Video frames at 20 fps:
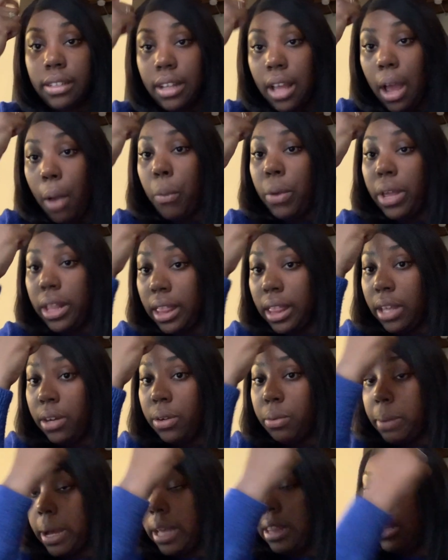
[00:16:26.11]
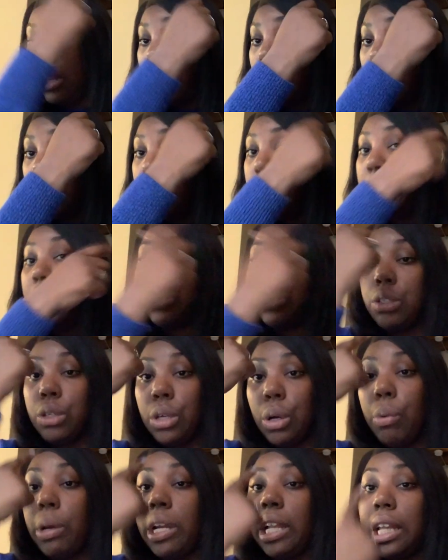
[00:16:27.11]
I went little by little because you
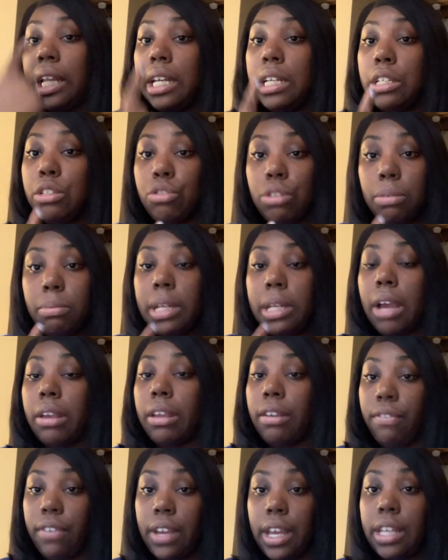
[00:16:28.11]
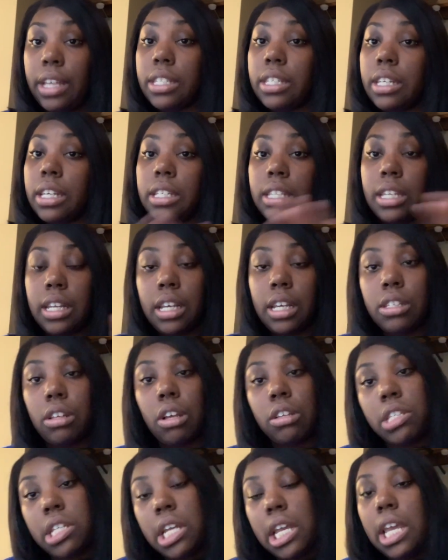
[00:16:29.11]
don't want to let it drip down your face because then it gets all
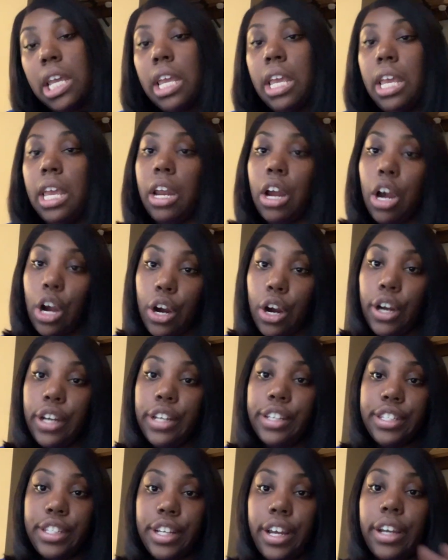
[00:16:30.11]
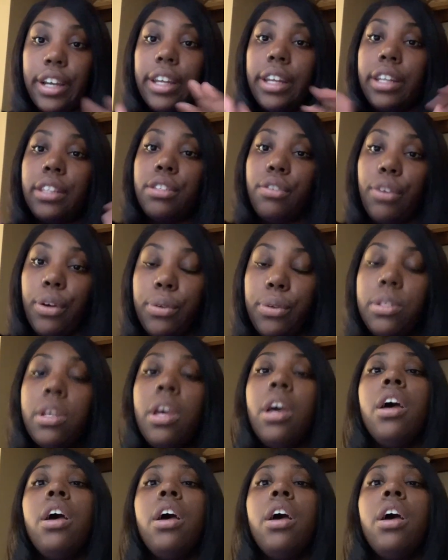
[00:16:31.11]
sticky and hard and stuck and it's gross.